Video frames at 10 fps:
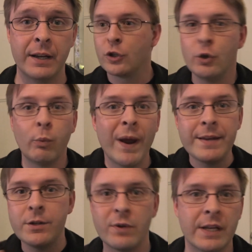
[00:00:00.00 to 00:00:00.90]
you
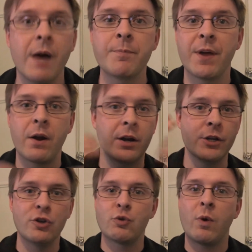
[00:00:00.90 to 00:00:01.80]
win, you get up there, and
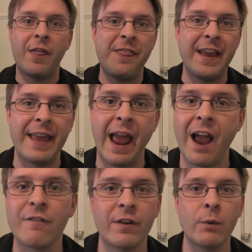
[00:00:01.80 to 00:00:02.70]
you just want to thank
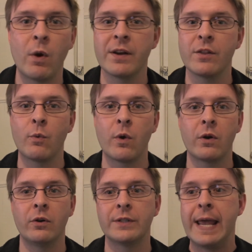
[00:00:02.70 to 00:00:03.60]
everyone in the
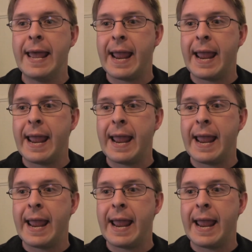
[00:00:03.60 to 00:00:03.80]
world,